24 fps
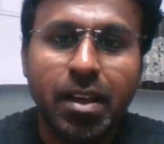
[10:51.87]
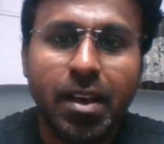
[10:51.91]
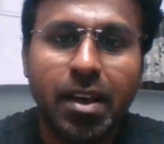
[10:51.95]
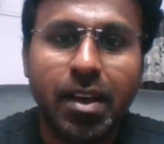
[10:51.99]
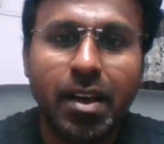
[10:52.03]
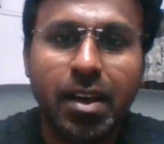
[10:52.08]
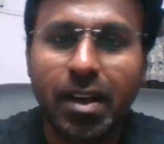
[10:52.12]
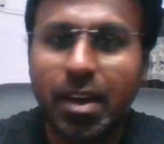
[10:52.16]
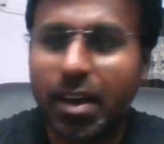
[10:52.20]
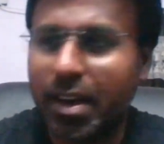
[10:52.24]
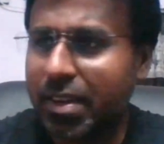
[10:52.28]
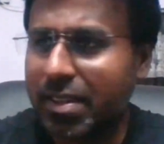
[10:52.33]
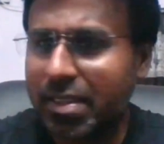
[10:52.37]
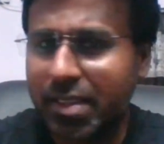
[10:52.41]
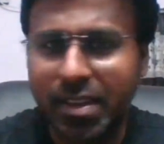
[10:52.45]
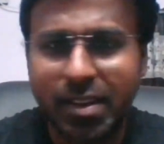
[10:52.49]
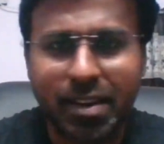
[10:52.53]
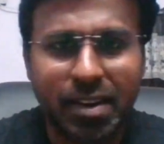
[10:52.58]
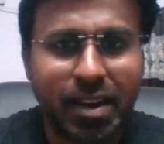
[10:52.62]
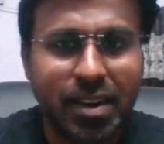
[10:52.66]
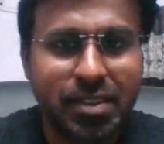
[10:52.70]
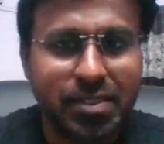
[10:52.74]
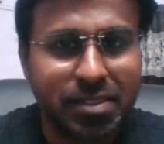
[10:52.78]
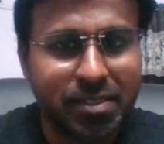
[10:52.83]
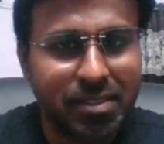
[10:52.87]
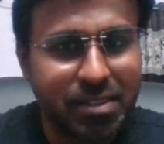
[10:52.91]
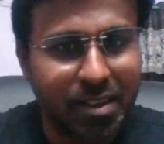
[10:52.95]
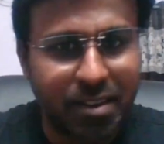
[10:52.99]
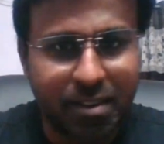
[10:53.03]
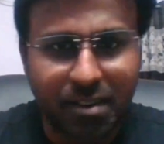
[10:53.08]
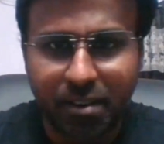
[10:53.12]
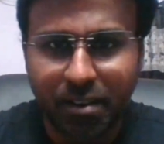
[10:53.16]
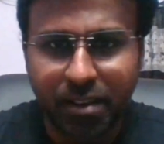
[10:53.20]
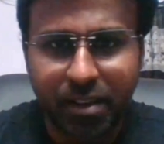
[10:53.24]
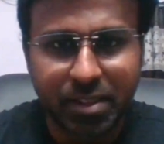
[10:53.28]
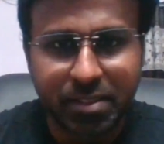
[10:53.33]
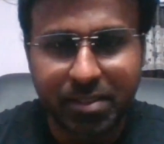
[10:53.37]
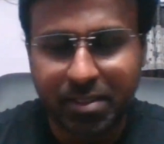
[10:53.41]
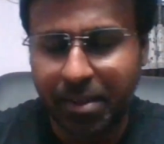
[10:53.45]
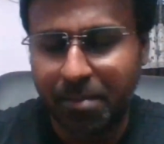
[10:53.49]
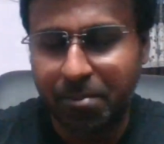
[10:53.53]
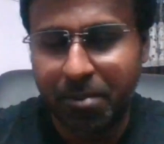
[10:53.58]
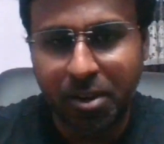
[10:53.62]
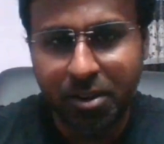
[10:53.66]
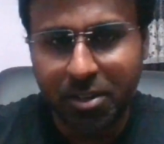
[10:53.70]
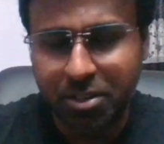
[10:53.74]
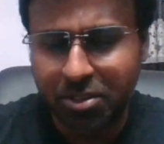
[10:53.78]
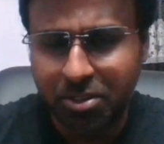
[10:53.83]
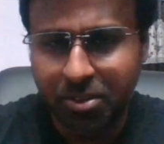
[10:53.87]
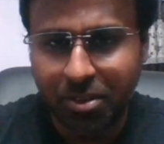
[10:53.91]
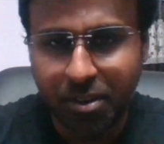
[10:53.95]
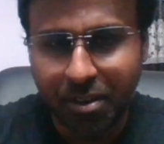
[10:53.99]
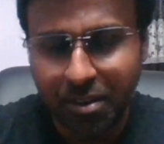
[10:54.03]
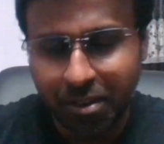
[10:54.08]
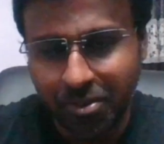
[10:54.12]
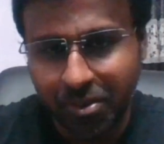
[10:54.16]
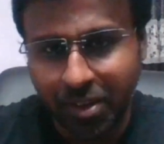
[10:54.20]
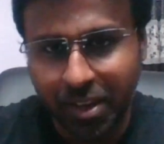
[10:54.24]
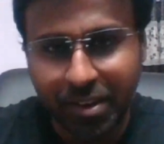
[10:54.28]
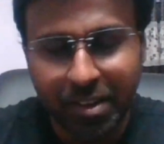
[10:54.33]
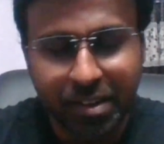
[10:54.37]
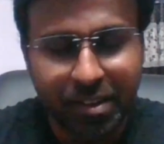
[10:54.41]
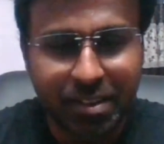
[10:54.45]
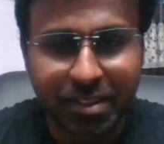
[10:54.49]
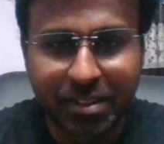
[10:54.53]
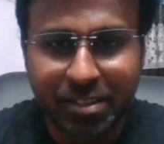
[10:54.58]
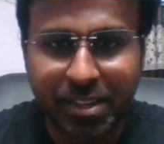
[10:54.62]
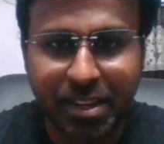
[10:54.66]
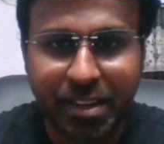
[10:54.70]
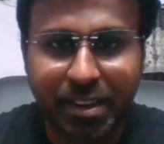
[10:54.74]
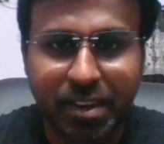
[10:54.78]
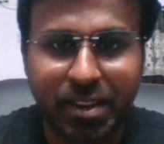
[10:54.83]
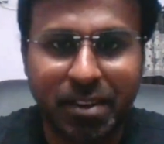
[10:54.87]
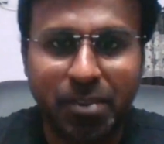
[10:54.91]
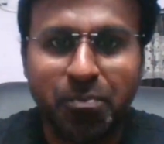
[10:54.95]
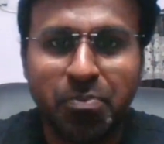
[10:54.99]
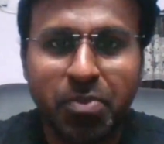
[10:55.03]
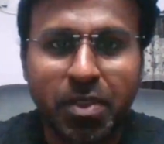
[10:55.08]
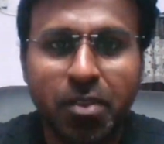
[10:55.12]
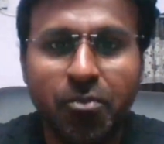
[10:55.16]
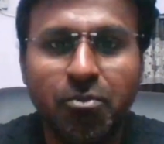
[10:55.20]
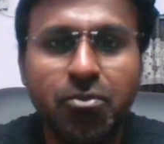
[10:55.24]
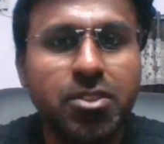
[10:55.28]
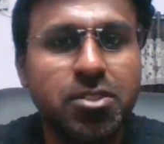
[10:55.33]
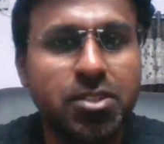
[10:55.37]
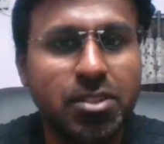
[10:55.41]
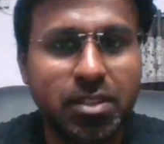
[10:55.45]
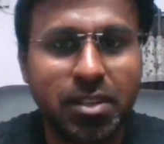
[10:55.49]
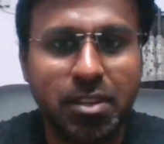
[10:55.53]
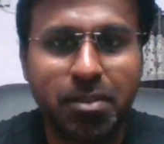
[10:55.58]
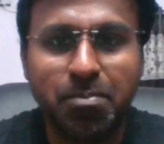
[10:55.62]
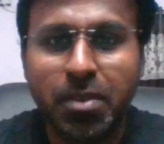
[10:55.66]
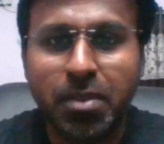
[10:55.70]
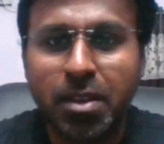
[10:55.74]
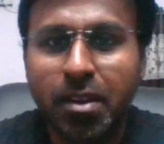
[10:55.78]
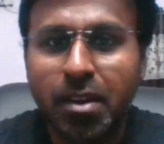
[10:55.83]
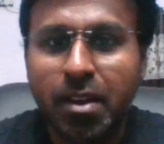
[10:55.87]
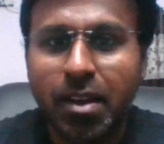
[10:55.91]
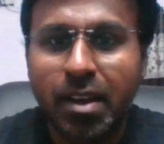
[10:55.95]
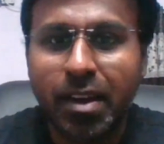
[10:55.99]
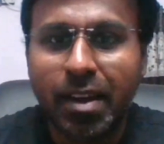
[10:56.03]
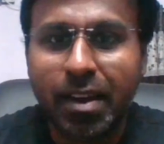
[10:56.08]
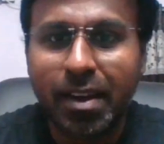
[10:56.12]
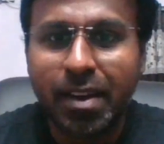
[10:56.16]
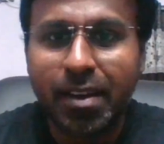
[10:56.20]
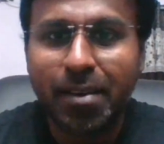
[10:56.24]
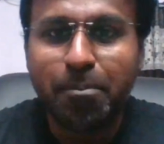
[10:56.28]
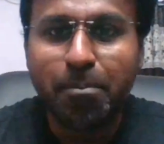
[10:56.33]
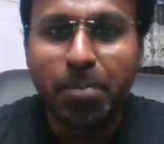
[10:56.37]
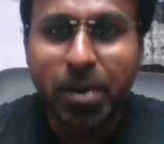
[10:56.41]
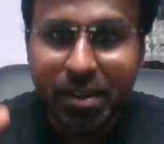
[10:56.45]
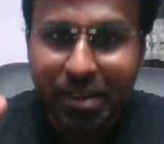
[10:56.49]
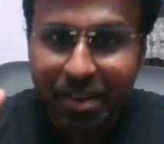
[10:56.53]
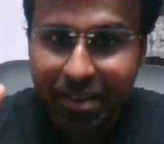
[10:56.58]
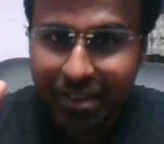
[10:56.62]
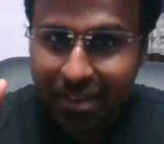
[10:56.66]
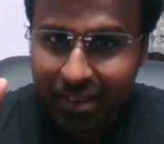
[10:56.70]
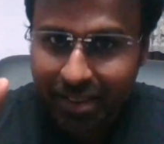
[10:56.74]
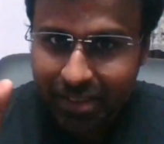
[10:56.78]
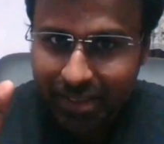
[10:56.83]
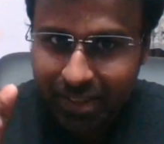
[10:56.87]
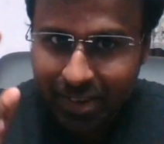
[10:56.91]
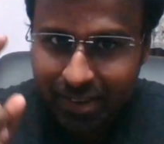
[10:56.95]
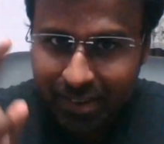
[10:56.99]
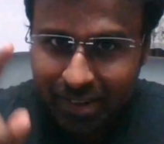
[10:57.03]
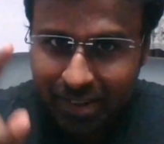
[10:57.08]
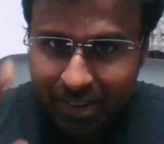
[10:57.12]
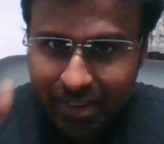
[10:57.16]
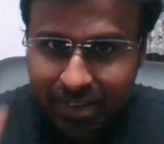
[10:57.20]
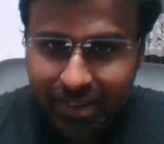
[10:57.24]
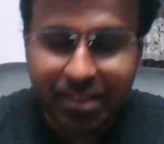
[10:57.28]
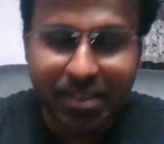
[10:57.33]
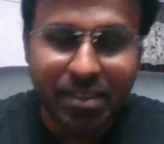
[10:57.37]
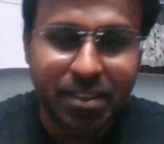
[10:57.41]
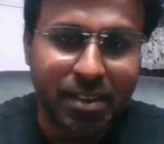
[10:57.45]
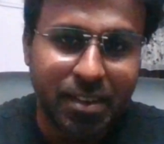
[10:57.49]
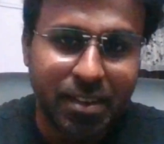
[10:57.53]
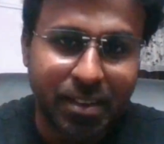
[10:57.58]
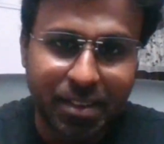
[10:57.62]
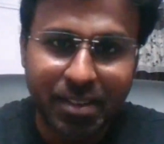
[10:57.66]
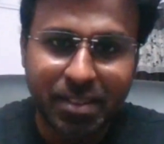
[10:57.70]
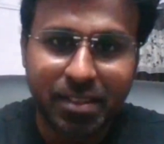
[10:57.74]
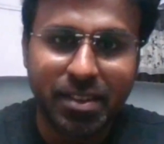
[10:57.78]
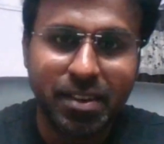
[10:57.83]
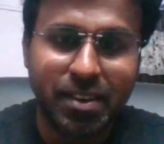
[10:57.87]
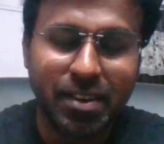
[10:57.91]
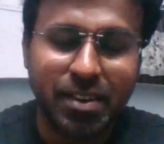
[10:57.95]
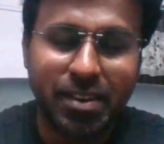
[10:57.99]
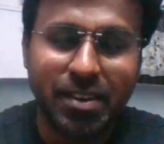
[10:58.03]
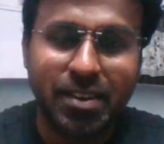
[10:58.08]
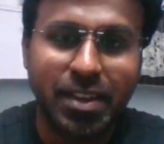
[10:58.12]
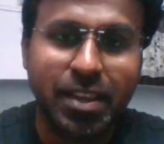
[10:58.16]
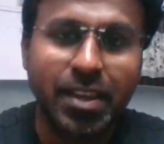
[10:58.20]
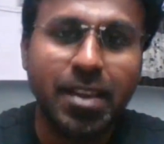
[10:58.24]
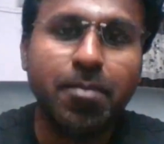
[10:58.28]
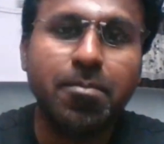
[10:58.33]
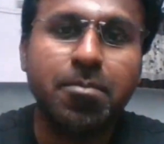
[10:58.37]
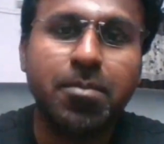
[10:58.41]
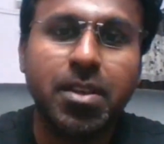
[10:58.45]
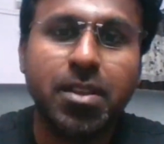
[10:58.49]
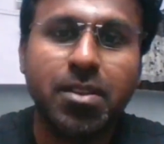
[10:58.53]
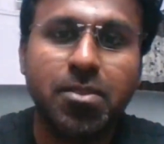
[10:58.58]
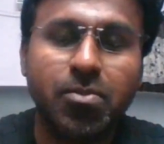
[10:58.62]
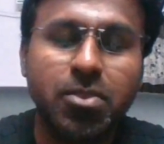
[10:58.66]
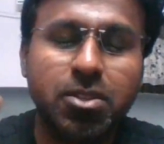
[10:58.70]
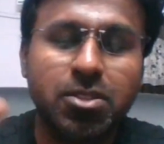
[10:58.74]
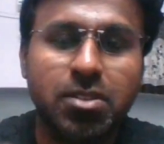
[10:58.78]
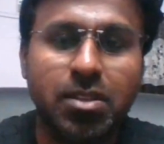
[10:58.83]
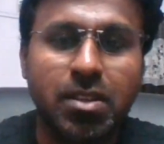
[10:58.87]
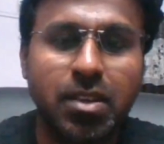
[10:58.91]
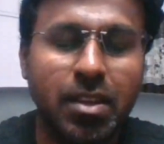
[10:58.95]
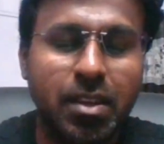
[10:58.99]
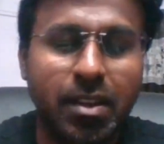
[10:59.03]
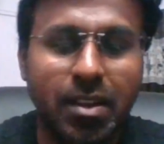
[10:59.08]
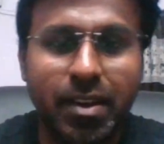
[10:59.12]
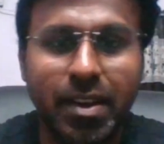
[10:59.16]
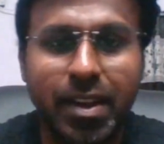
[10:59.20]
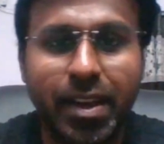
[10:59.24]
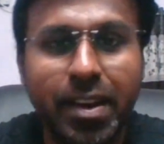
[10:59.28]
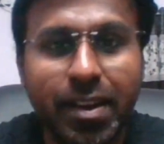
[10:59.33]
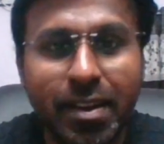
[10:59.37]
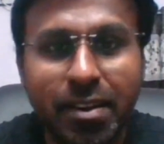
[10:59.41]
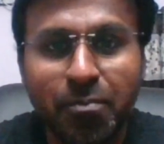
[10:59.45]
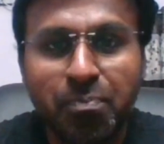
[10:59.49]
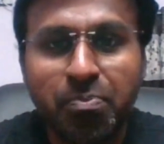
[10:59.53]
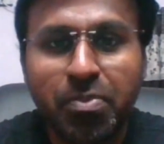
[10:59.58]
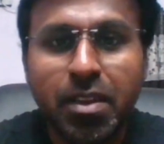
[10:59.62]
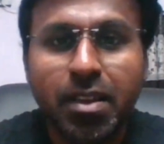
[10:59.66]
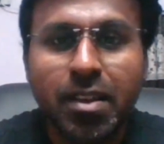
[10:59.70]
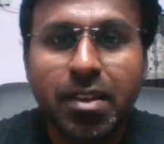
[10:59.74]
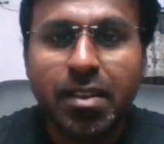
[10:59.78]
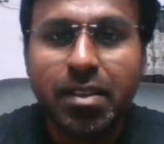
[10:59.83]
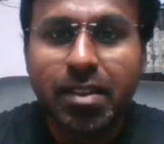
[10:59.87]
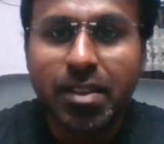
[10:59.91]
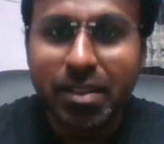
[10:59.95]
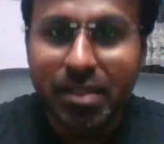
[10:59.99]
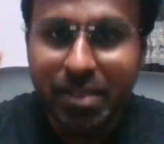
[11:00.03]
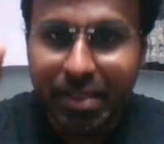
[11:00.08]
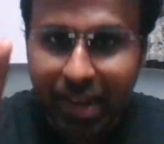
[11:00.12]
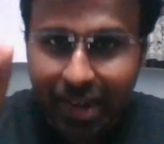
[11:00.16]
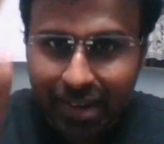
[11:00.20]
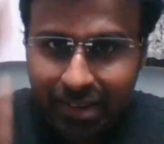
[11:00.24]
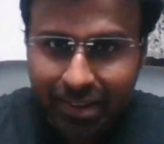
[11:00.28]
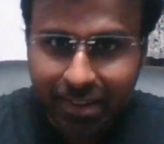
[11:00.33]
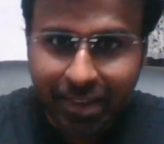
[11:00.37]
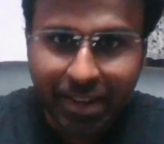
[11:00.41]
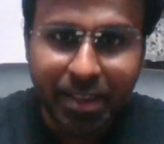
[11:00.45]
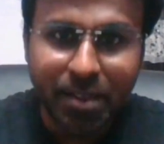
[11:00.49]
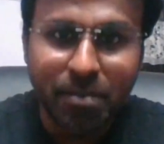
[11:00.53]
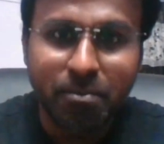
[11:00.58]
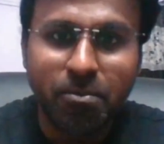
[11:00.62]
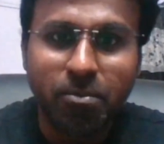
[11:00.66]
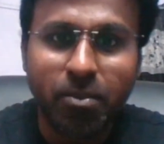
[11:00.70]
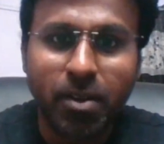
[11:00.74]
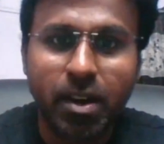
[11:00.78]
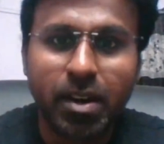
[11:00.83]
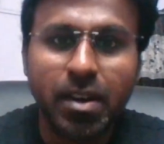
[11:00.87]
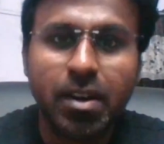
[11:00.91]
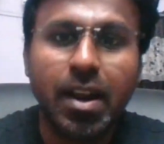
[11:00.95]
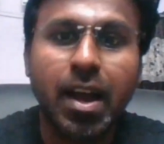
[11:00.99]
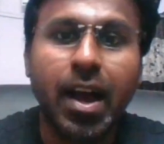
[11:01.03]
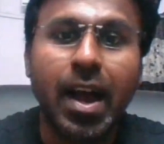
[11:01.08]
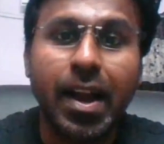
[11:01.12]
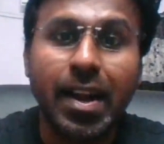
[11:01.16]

I think Rajasthan Royals. I'm not sure. You can check it. Which team? But the team in which he led, that team won.